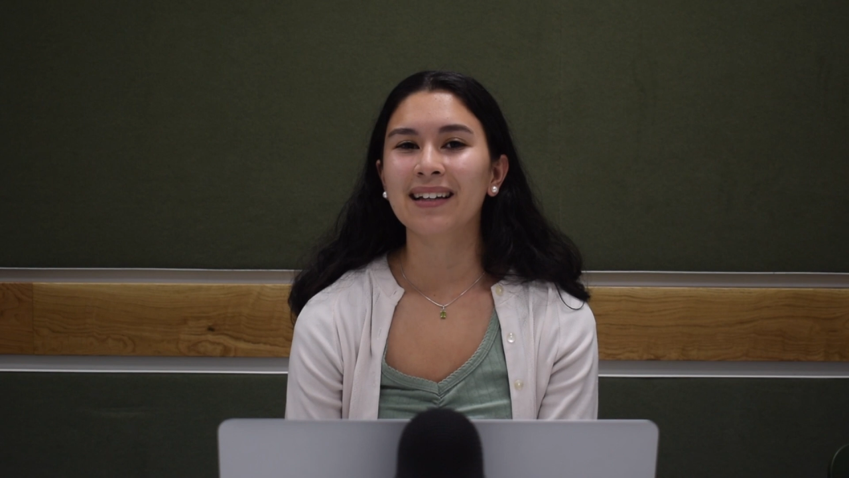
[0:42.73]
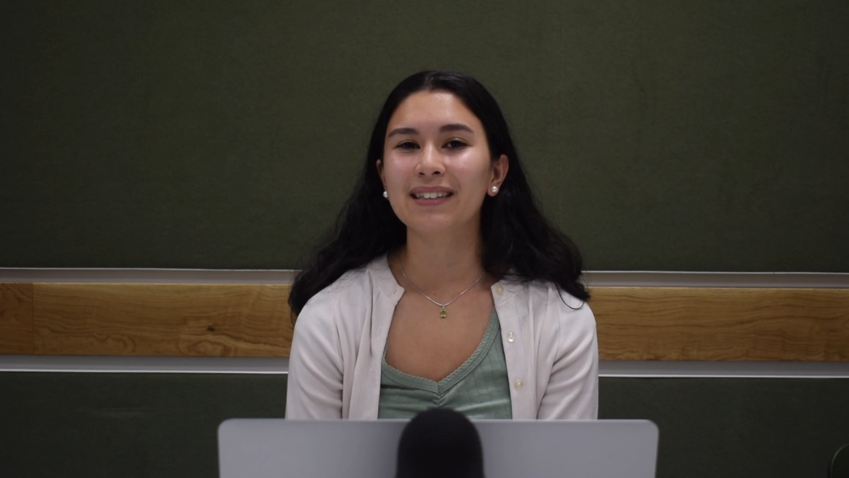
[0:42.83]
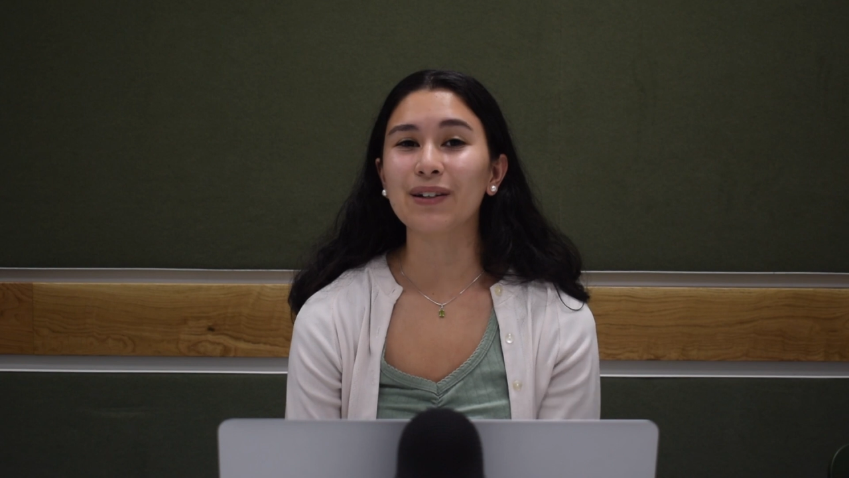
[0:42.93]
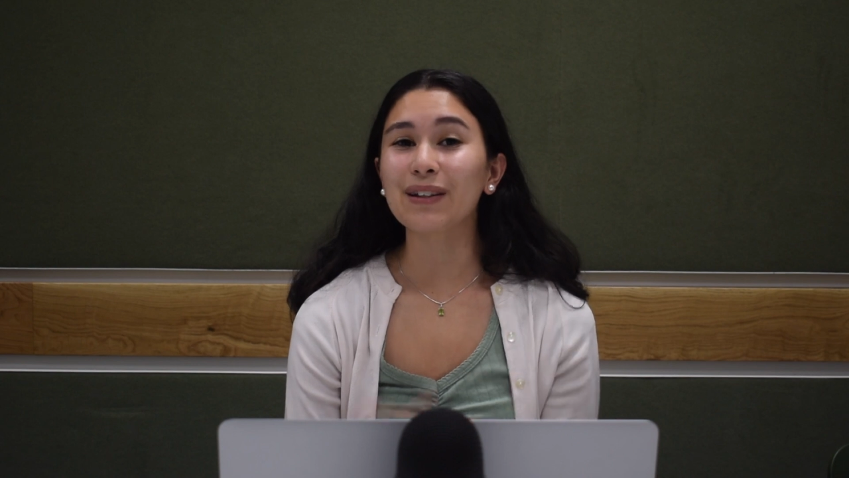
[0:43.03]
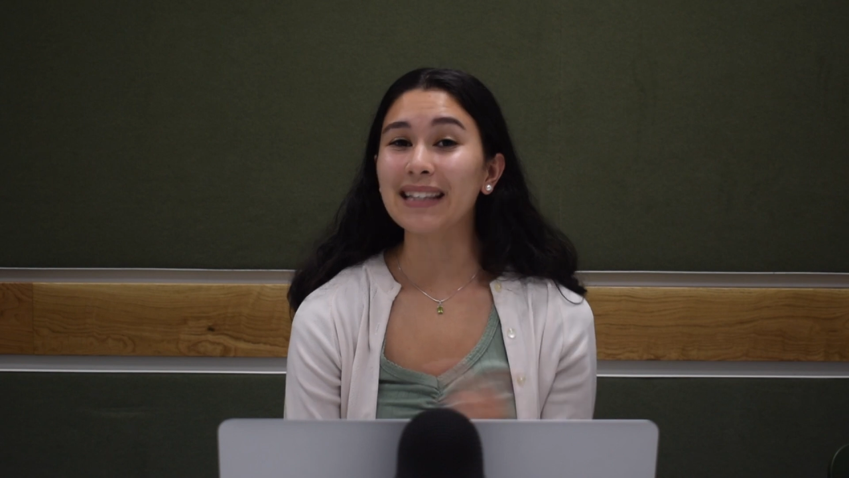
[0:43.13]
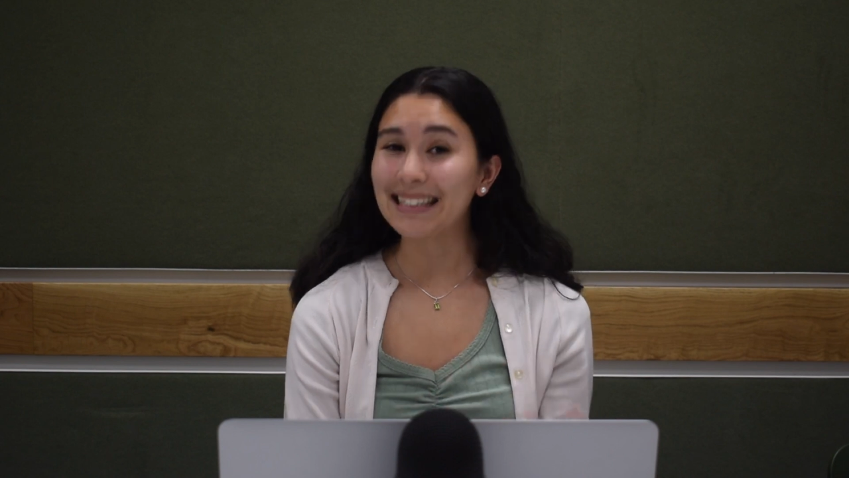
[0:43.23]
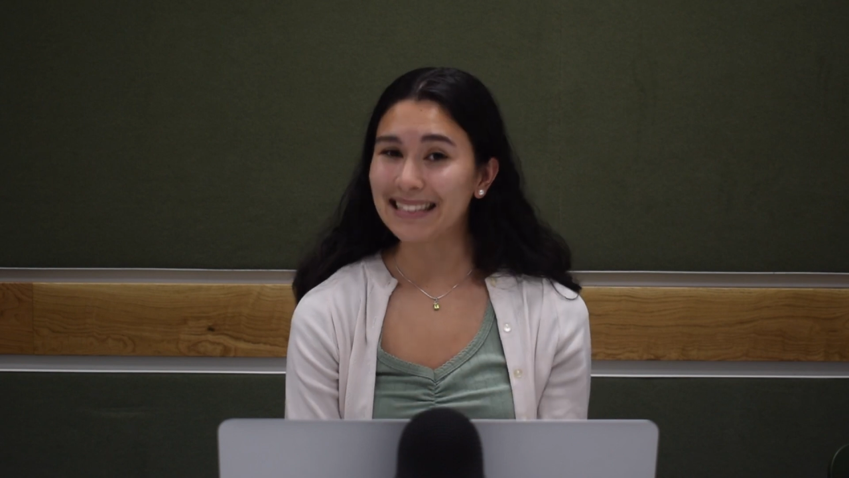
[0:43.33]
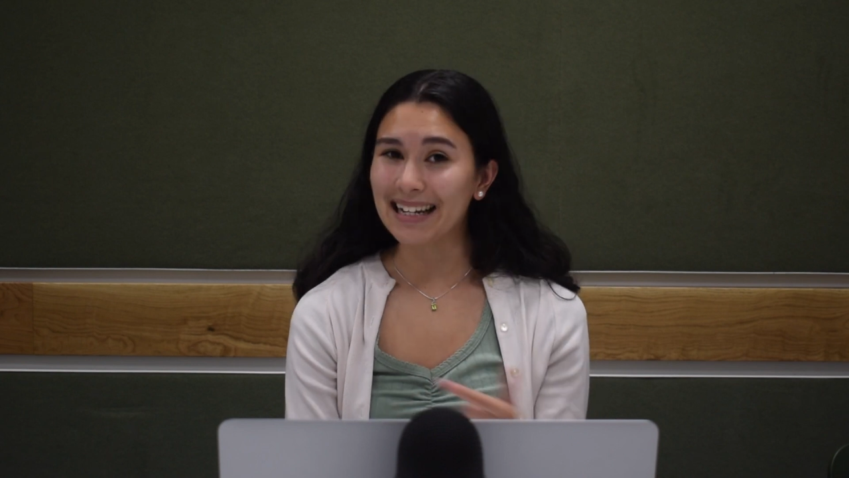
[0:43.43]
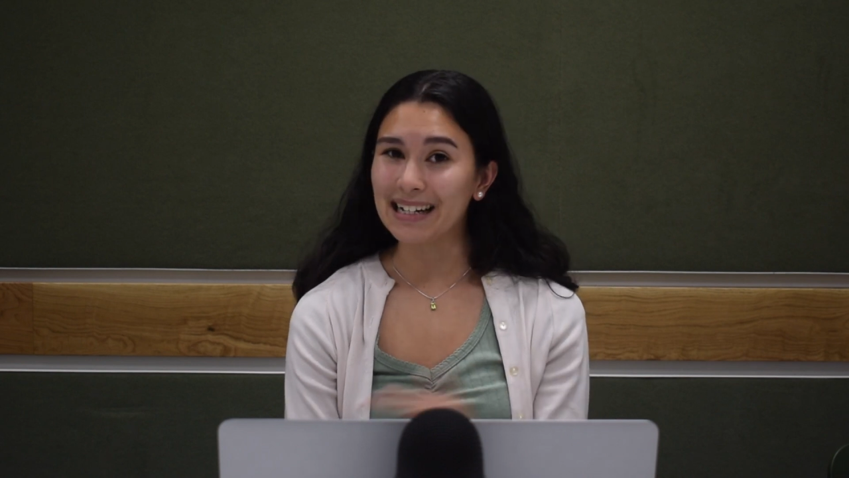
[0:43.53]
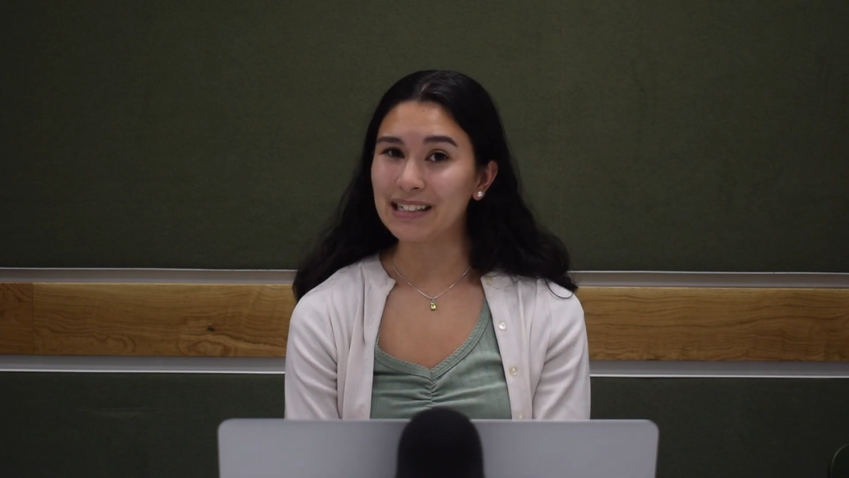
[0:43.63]
So let's
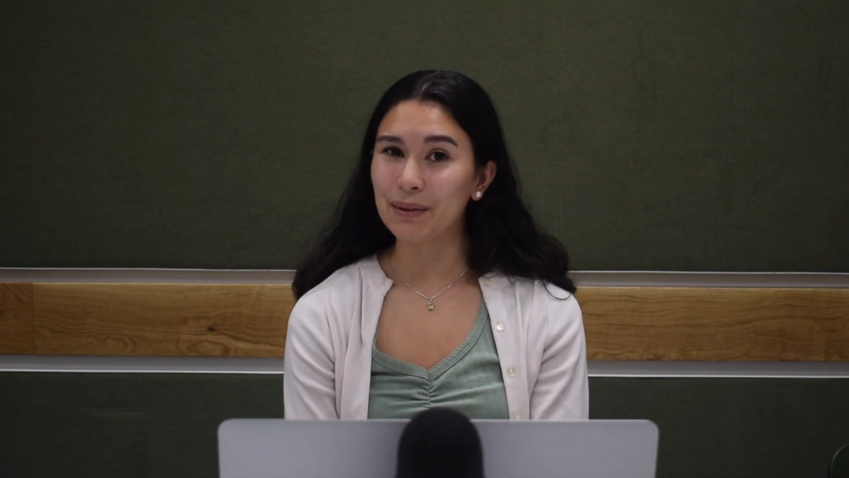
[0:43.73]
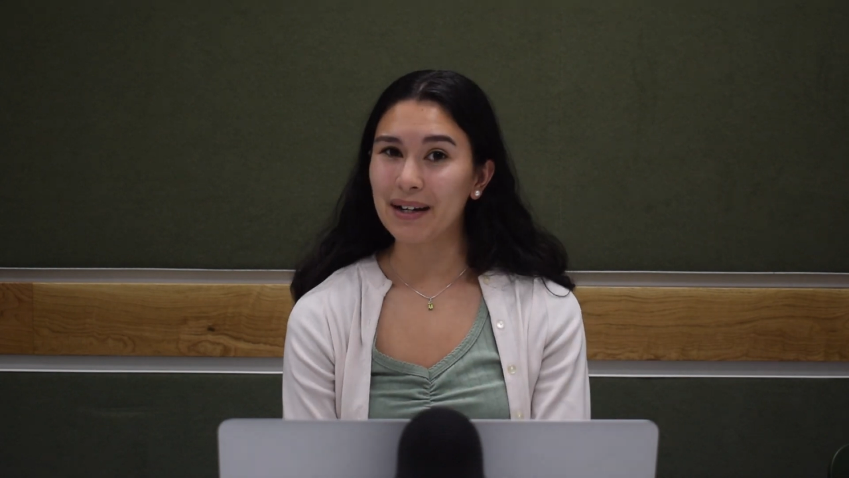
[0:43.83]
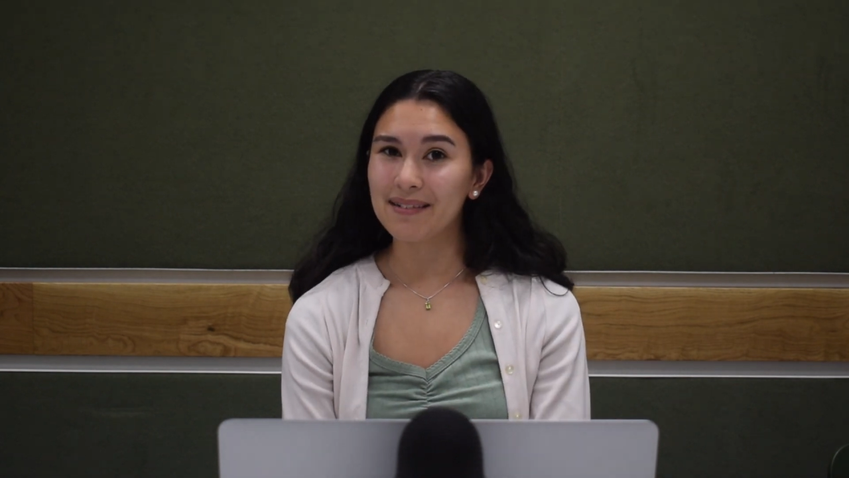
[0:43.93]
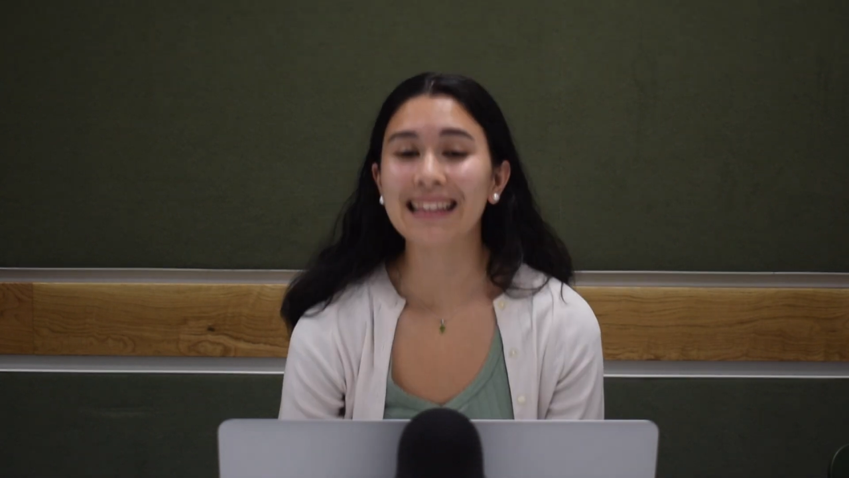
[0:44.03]
get into it.